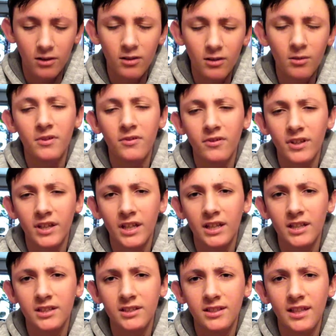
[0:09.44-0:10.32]
little bit of like
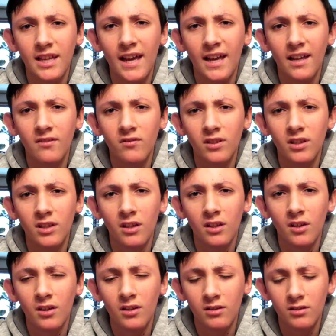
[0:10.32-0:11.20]
a sad
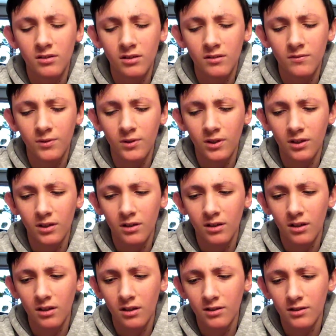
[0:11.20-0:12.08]
video, if you
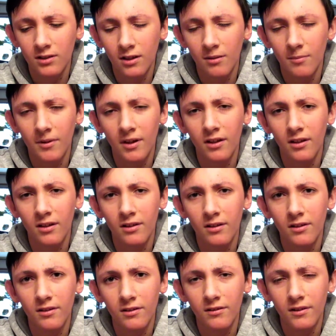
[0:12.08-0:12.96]
can tell by
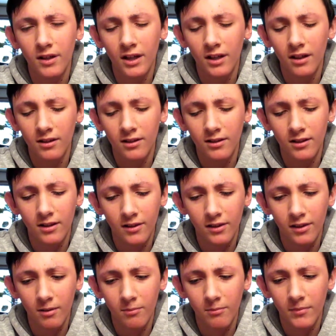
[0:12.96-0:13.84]
the title and the
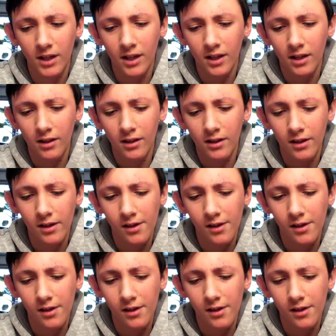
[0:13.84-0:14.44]
thumbnail.